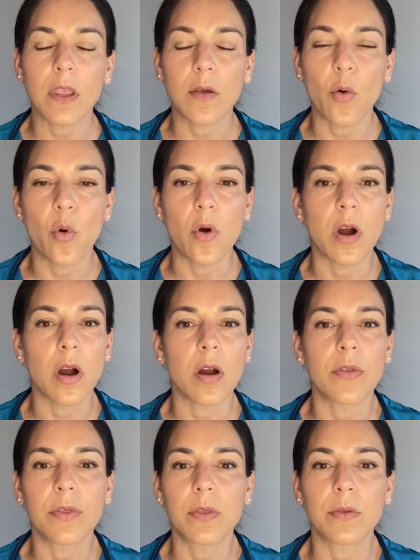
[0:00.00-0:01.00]

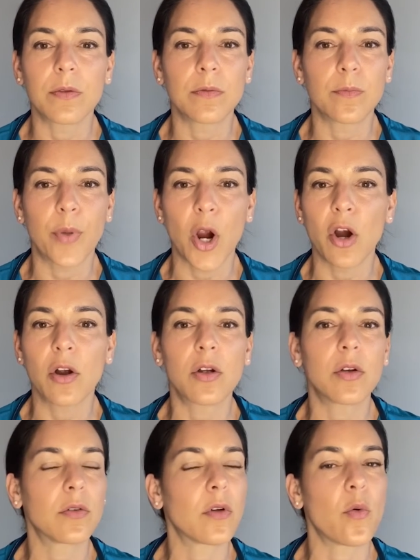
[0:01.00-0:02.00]
or bark
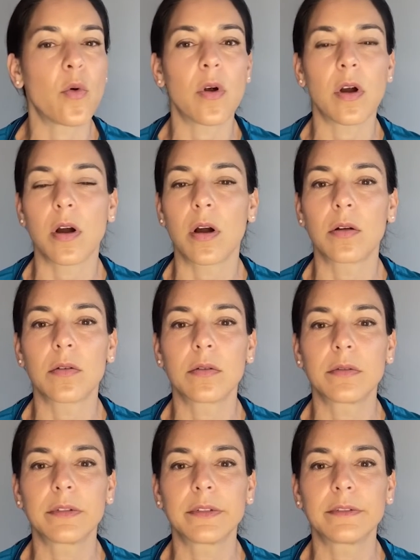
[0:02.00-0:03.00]
or
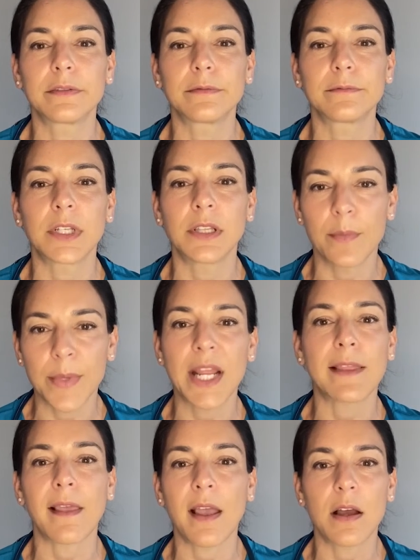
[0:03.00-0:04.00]

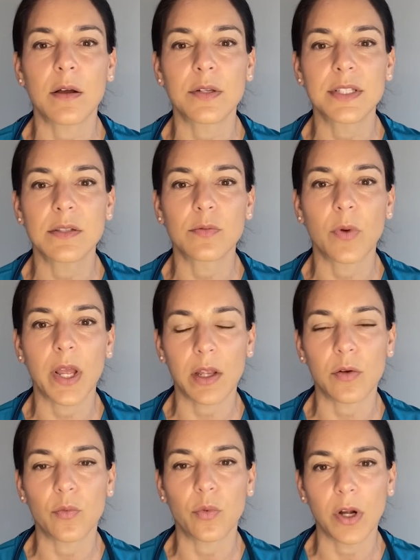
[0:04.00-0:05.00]
eliminate in the house
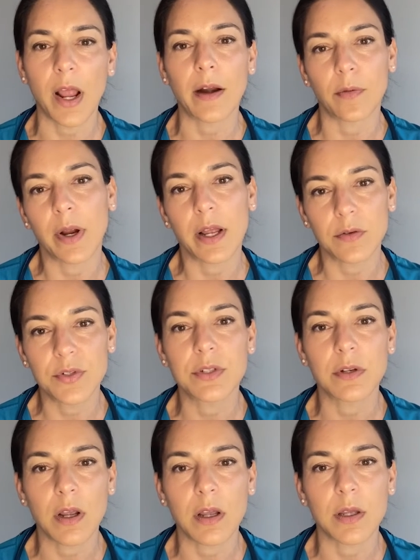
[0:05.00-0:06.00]
when we're not around
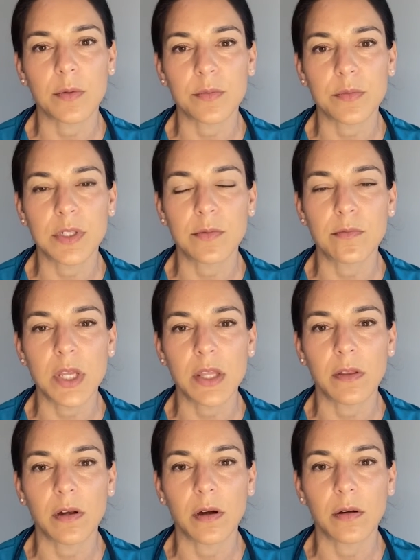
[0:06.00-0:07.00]
to meet
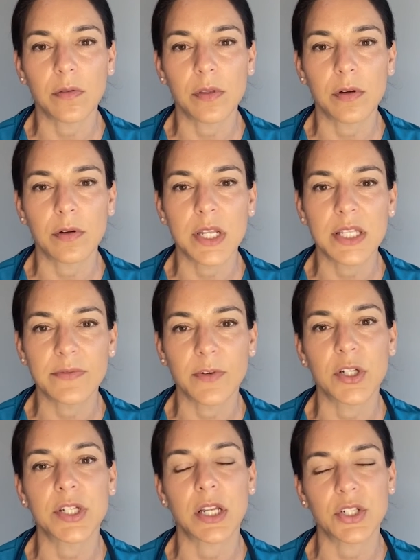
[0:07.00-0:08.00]
their needs for
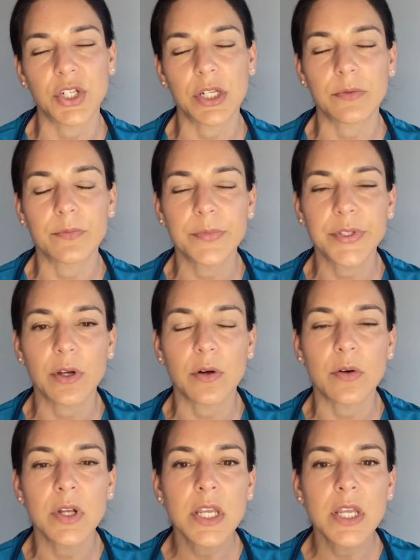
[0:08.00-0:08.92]
attention. So